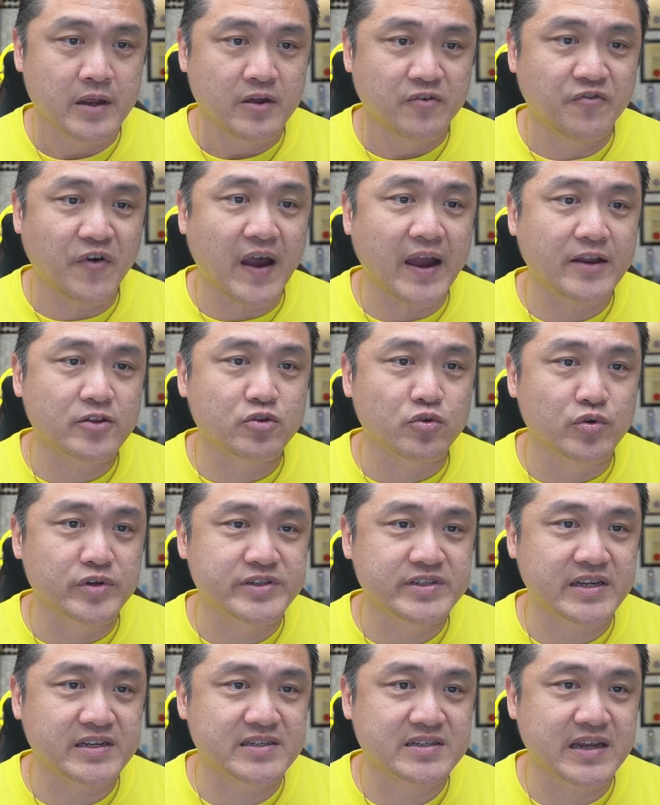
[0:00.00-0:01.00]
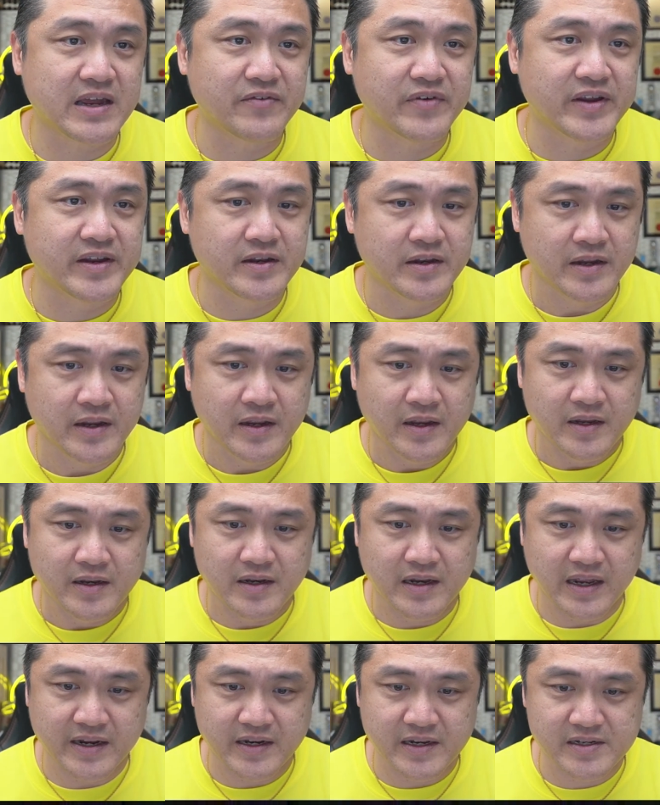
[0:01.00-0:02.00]
5267,
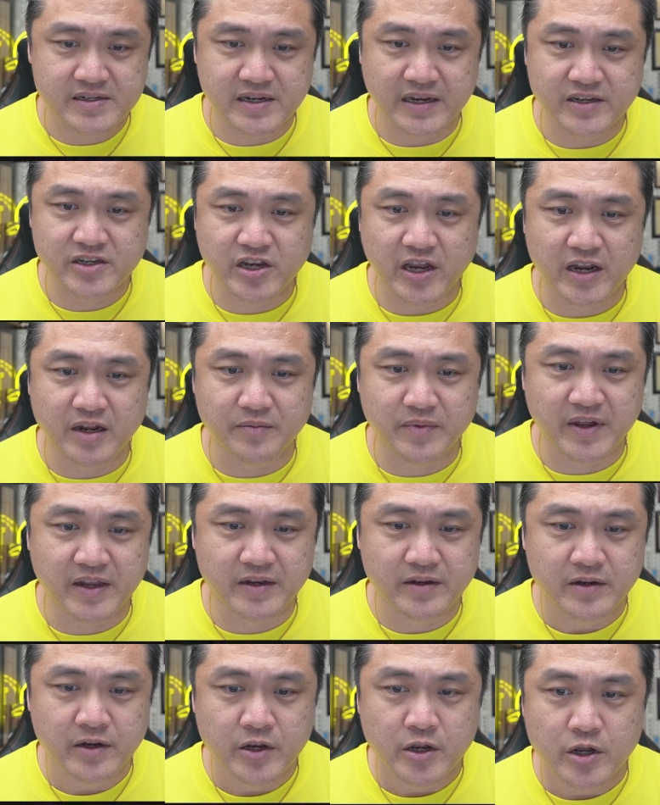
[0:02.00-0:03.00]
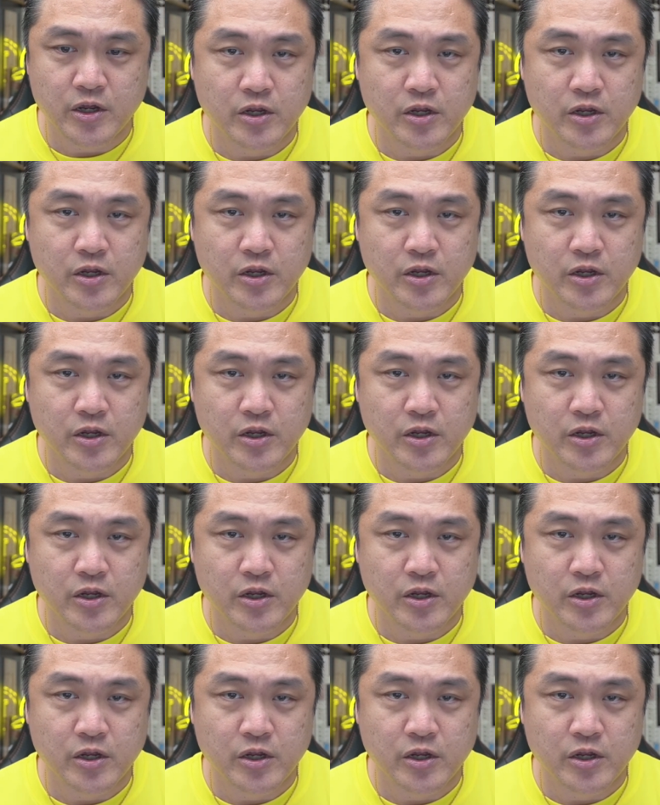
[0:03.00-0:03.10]
ladies and gentlemen,